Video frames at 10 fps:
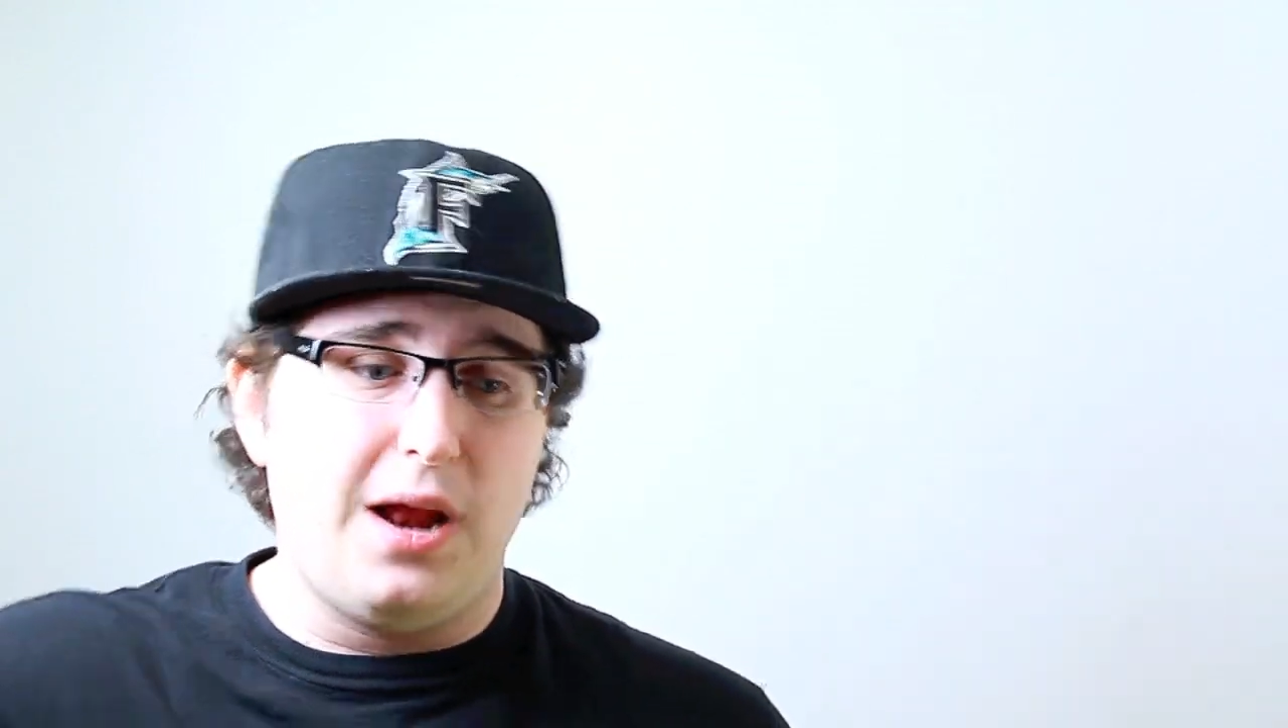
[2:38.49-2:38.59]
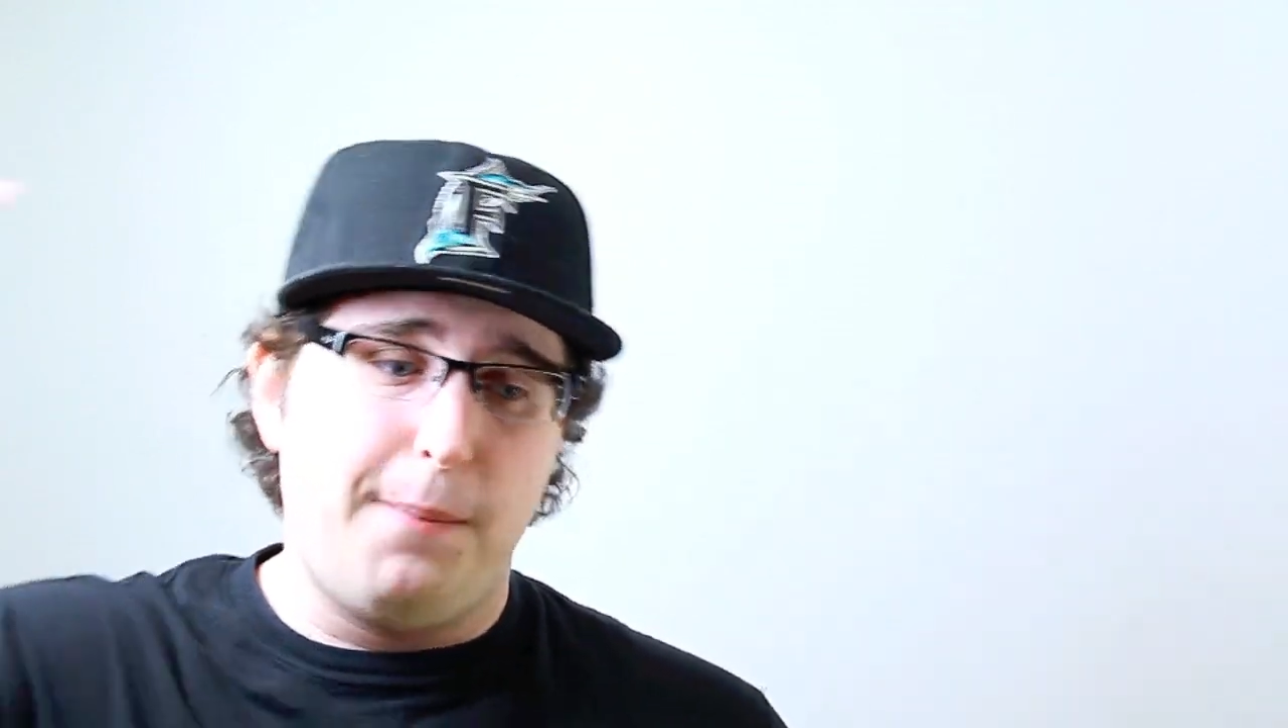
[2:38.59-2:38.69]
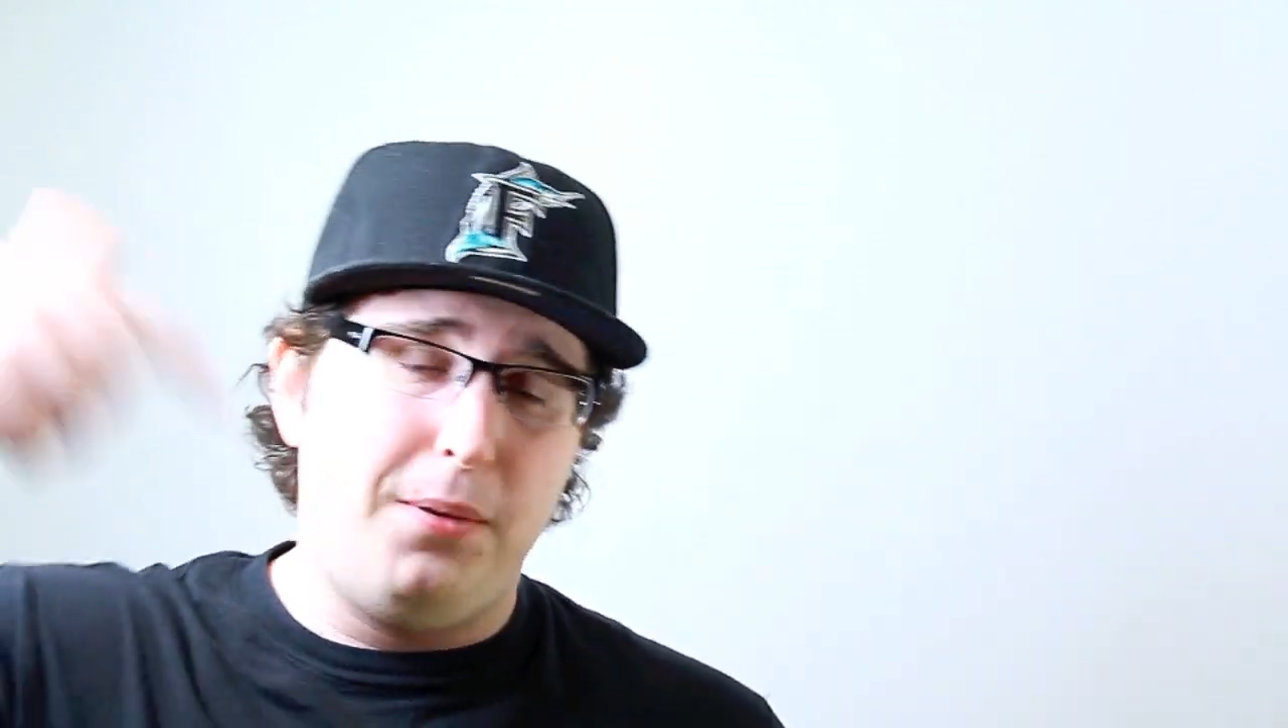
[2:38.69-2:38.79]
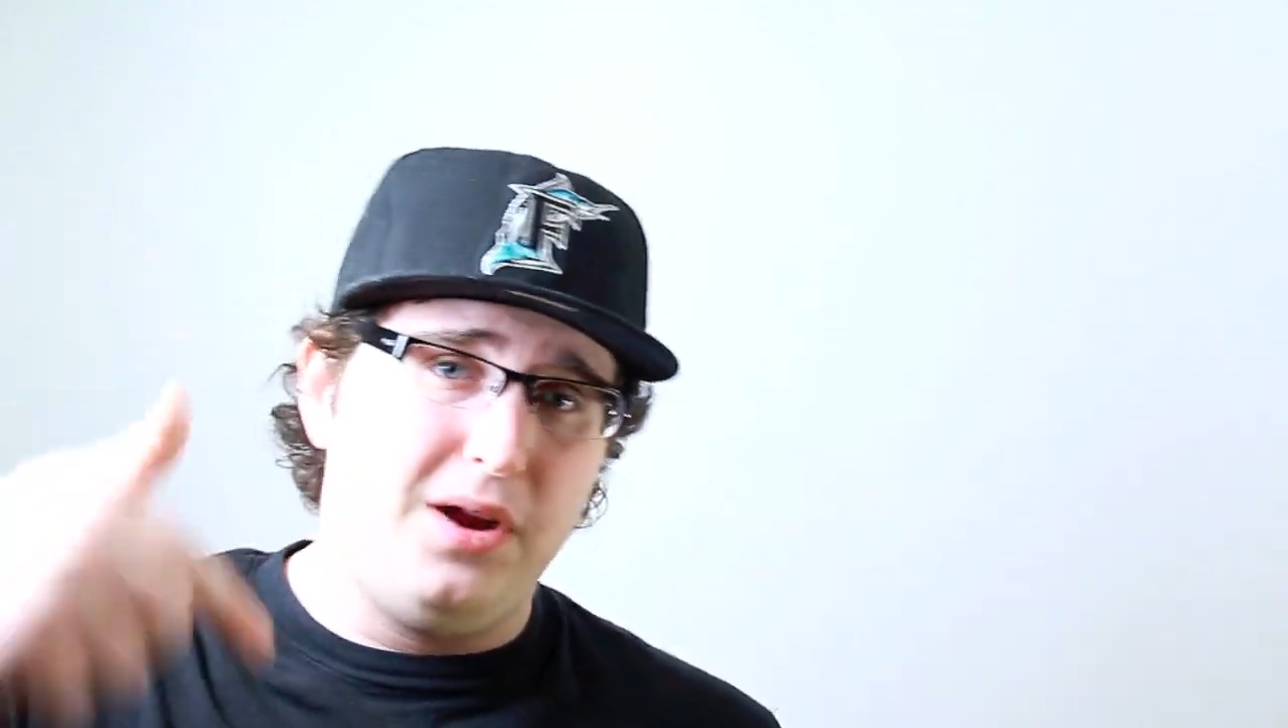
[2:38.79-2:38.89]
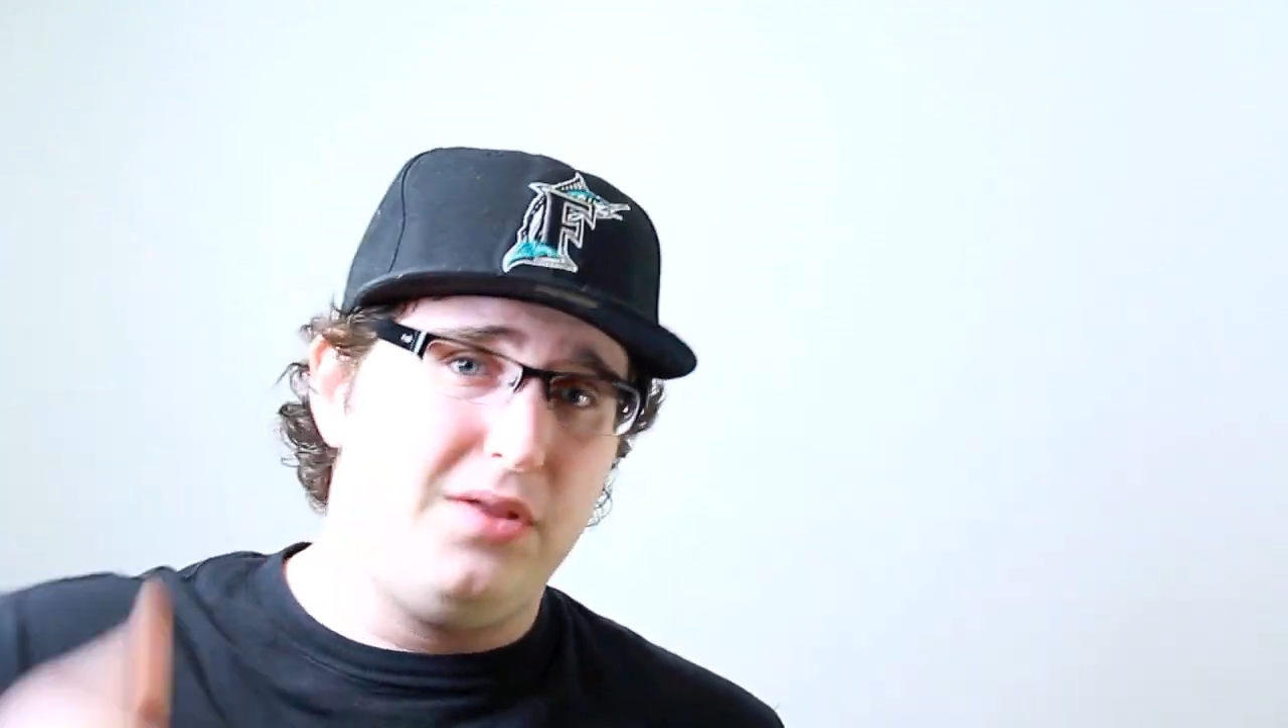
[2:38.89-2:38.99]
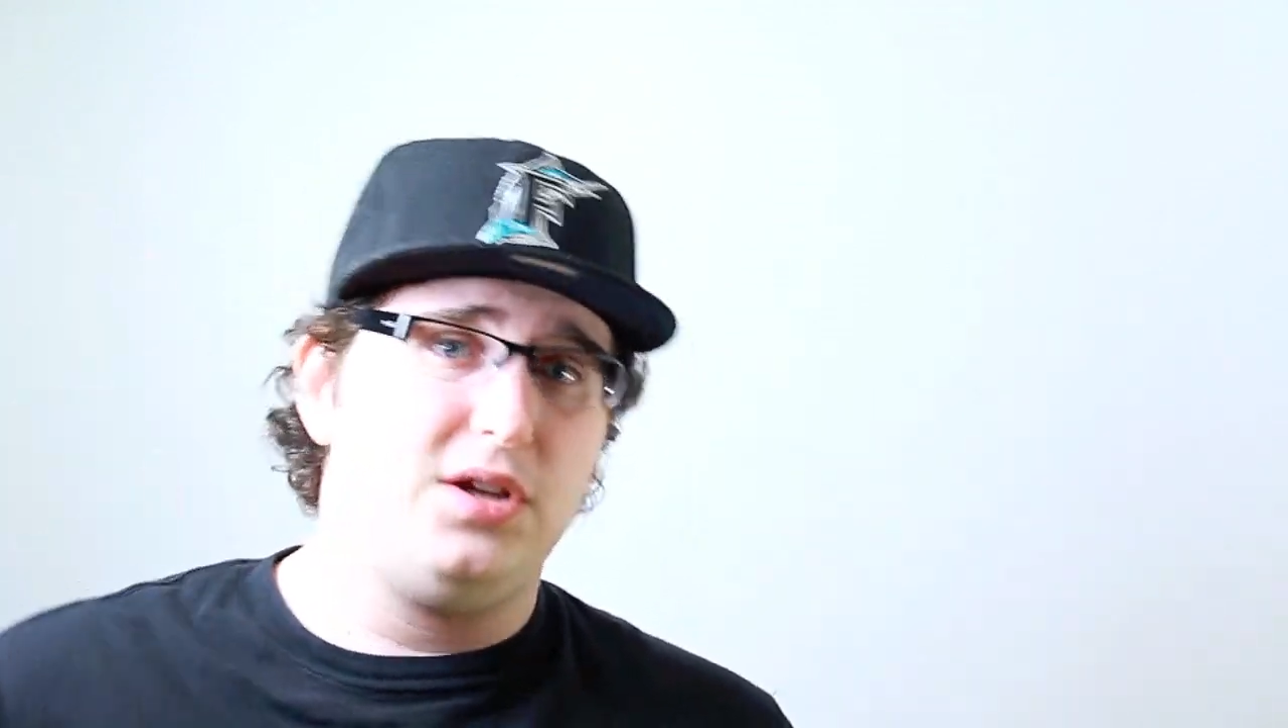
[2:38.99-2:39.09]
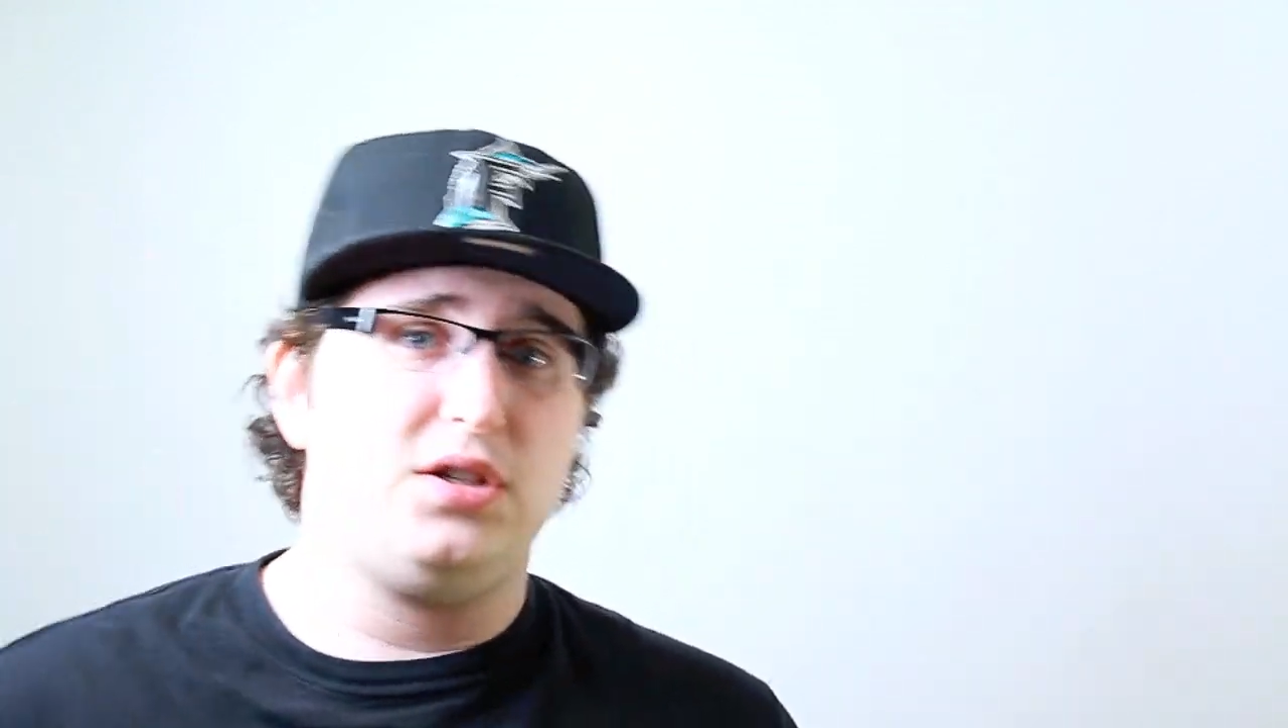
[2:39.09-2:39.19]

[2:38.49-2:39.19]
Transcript: I'll put it in the